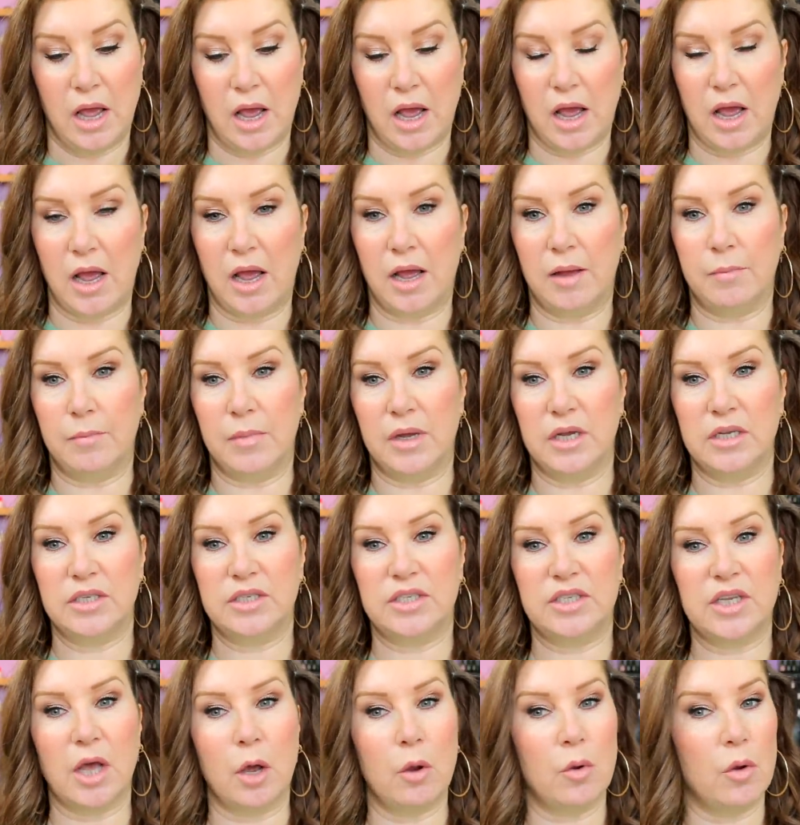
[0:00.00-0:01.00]
Um, um,
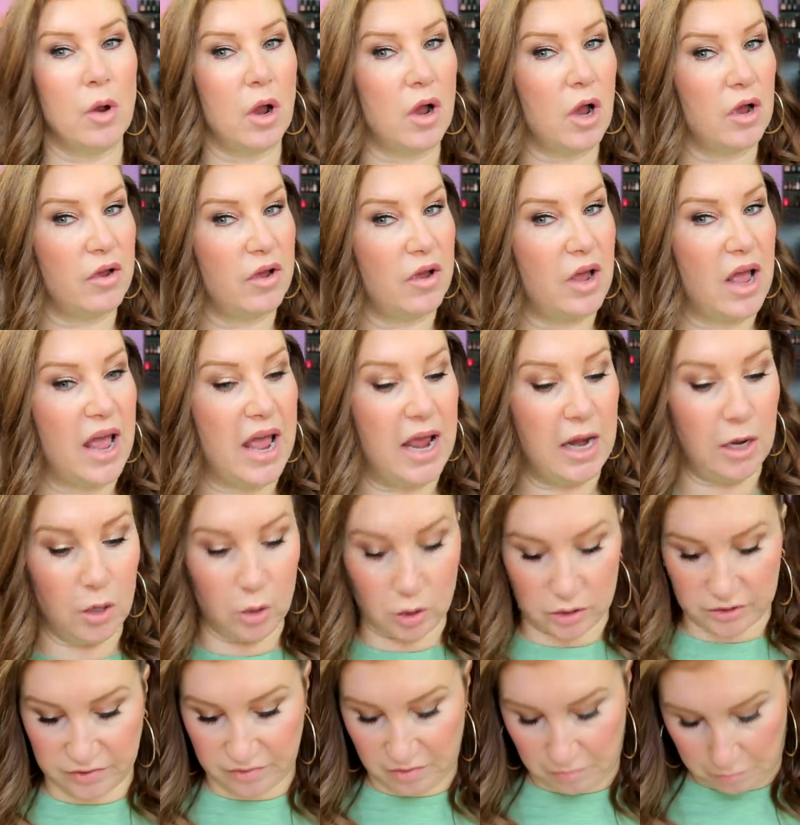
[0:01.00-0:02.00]
so hair
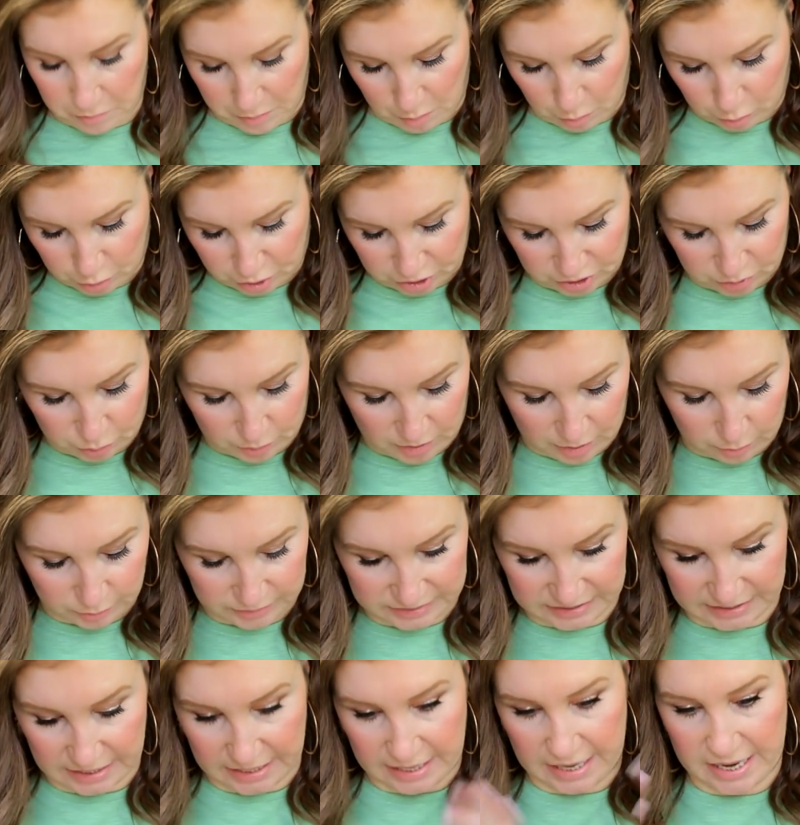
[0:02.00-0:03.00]
loss from just when I
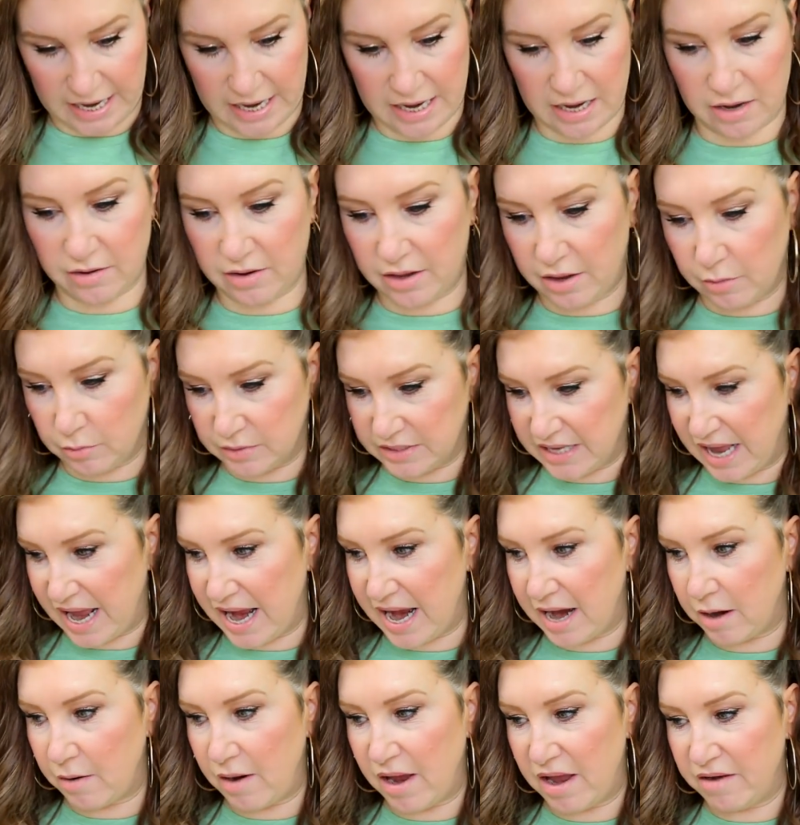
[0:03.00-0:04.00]
was sitting here, there was
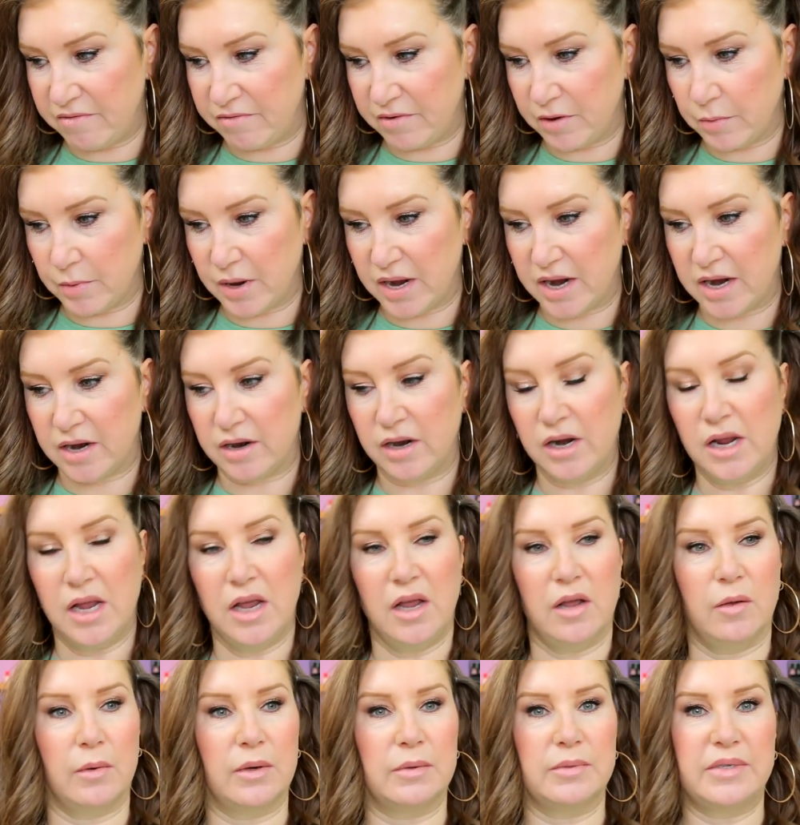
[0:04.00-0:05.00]
hair everywhere.
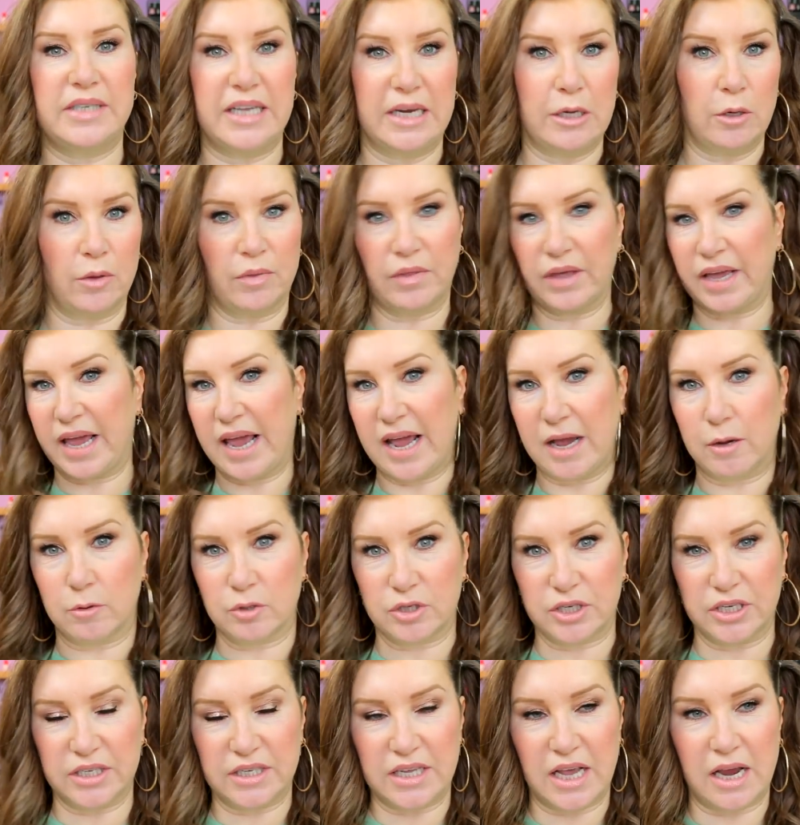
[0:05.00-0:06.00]
When I'm sitting on the
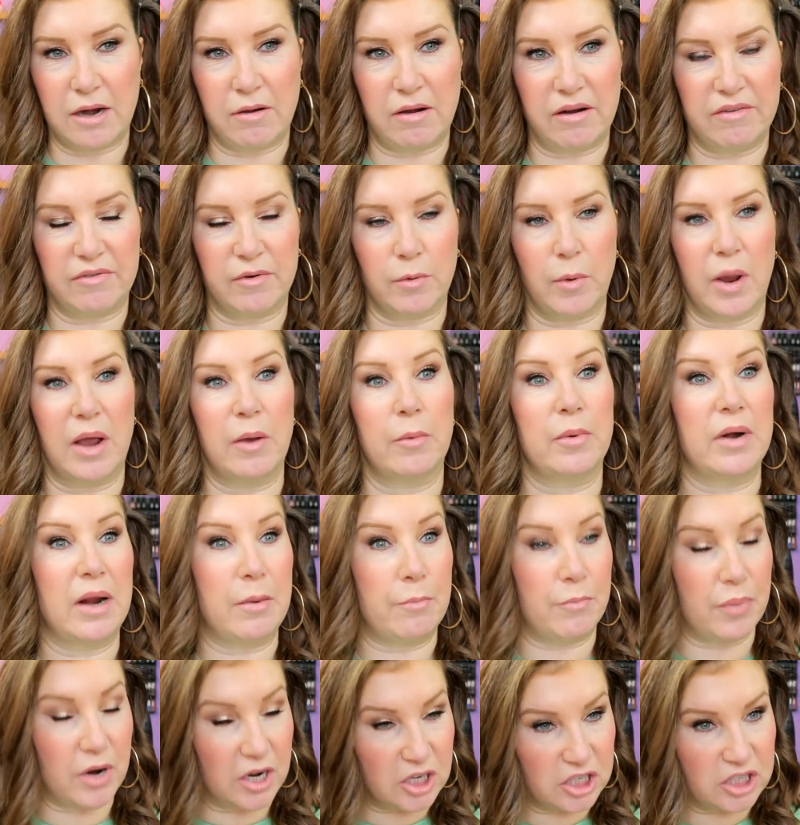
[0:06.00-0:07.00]
couch, there's hair everywhere. When I
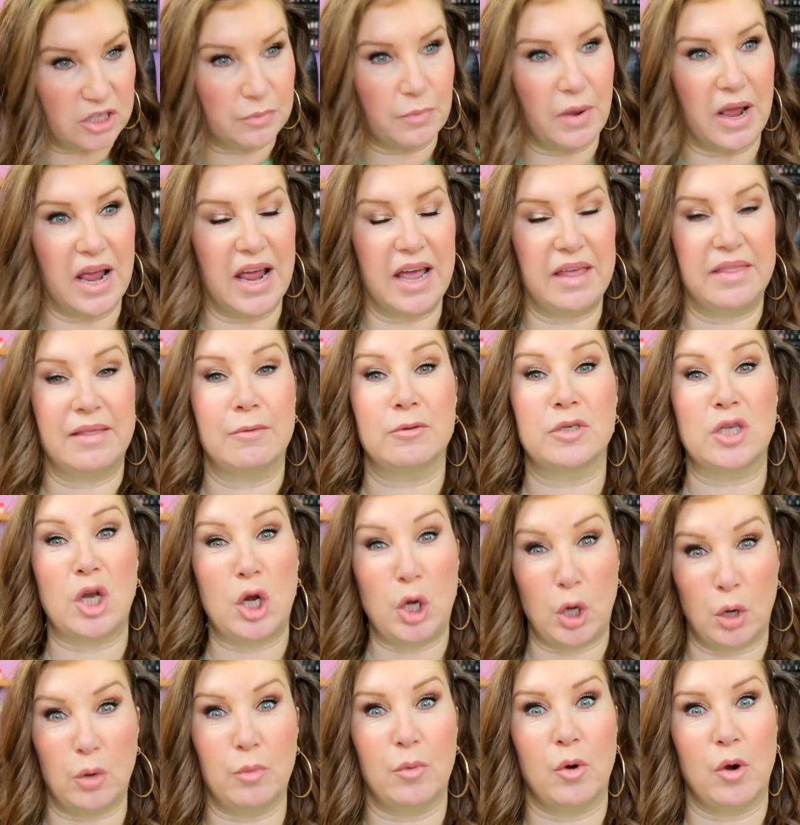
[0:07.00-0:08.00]
brushed my hair, there was a
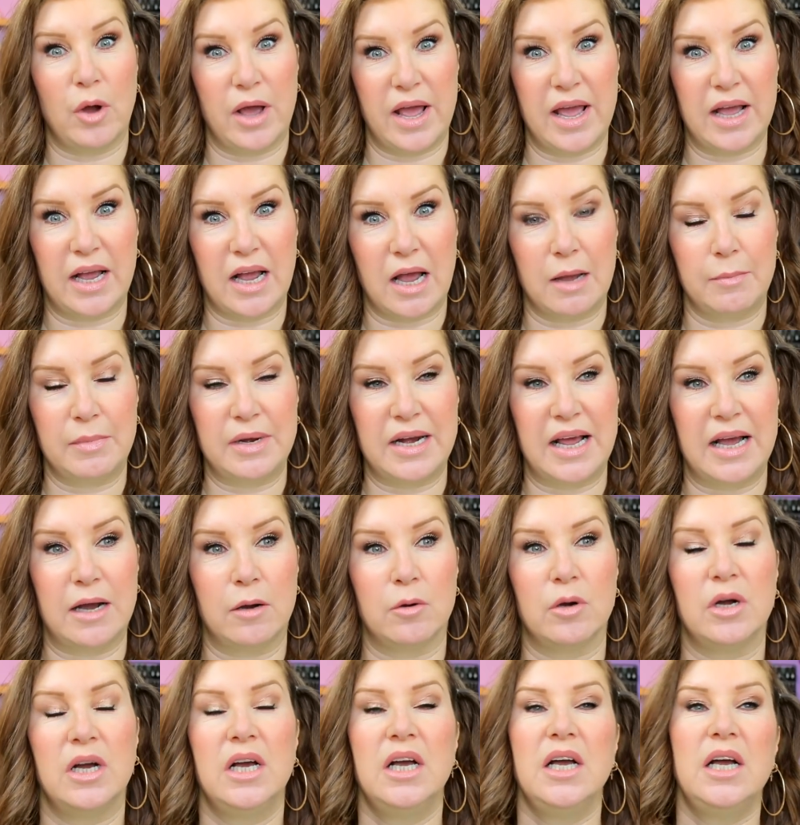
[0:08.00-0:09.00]
lot more hair coming
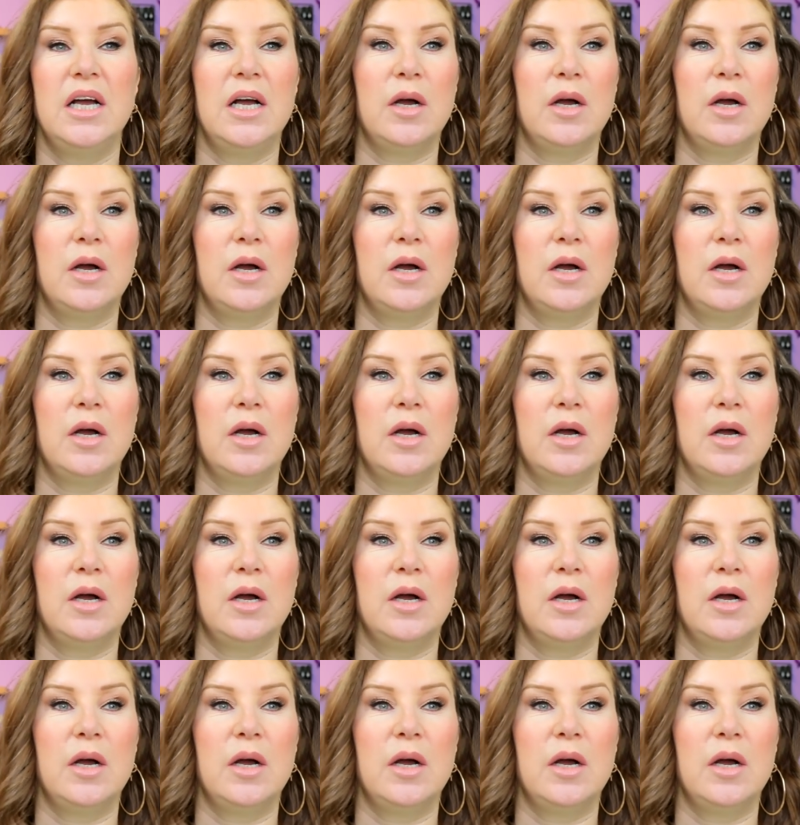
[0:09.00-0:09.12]
out.